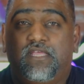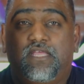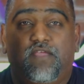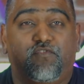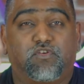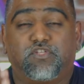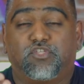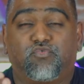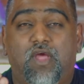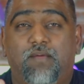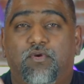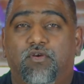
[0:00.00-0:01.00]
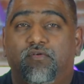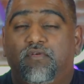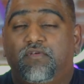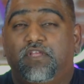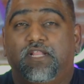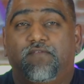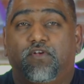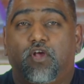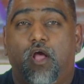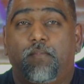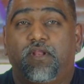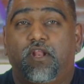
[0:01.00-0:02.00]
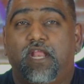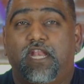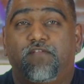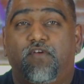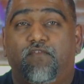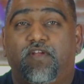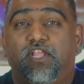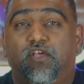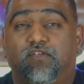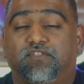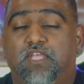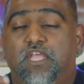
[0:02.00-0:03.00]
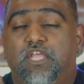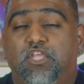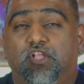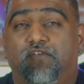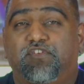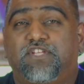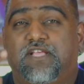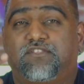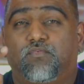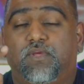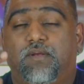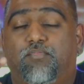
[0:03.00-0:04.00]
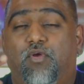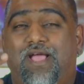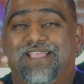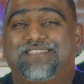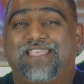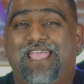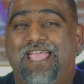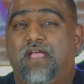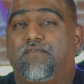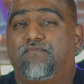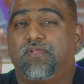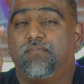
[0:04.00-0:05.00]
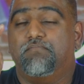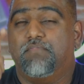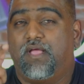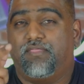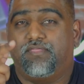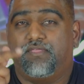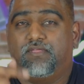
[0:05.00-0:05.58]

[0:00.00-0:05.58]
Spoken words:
if you're a subscriber, you leave a comment on any of our videos, you'll have a chance to win a prize every month.